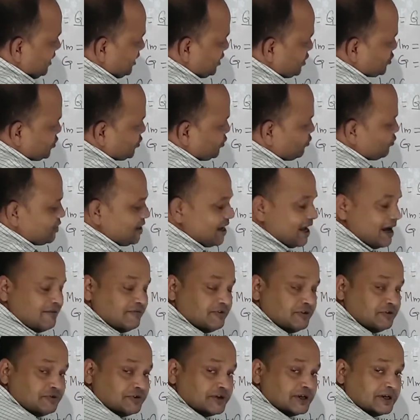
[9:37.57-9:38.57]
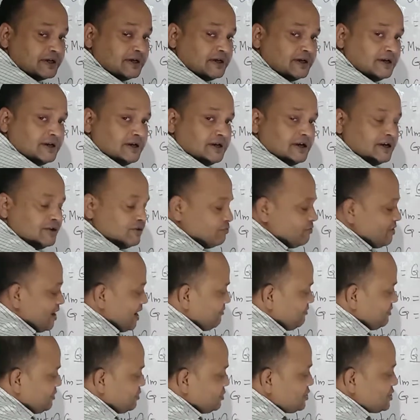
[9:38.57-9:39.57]
so we have
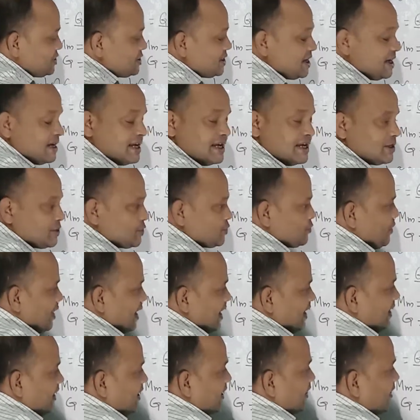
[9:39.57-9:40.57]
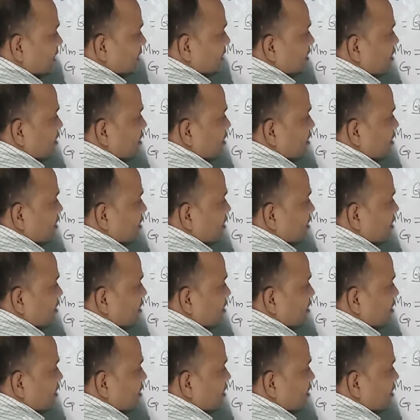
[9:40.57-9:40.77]
used a square here,